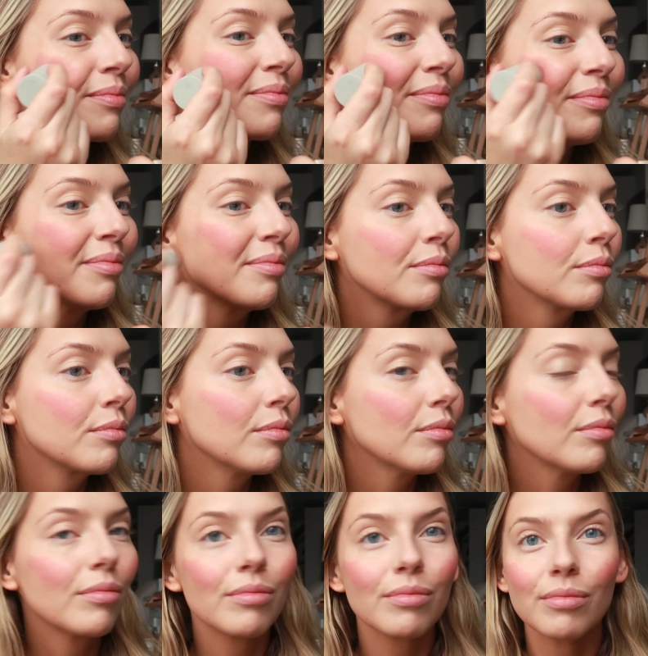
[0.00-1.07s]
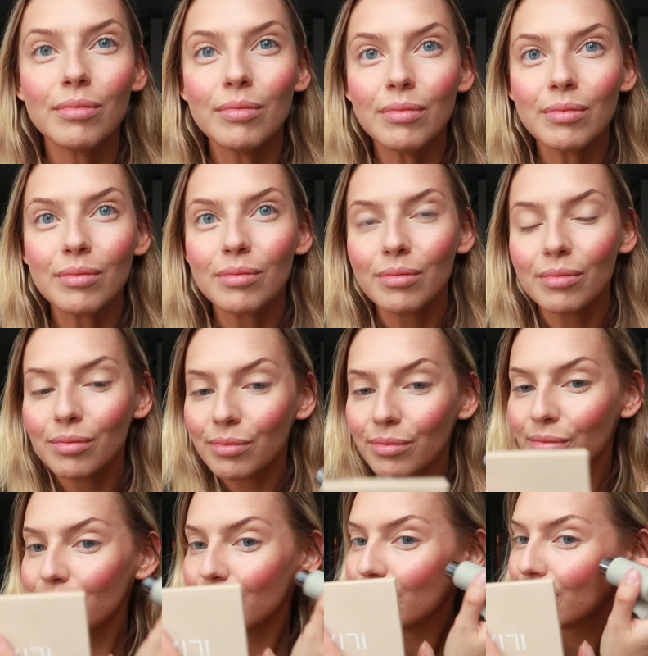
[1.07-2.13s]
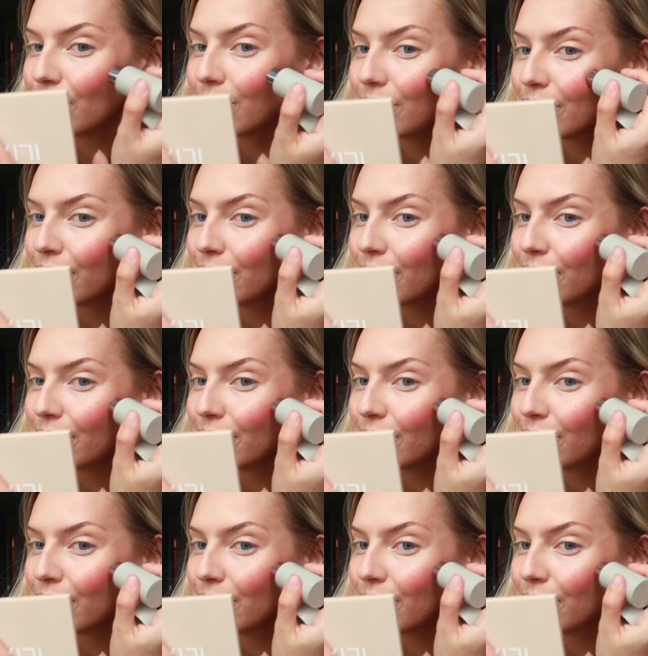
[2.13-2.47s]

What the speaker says: (silence)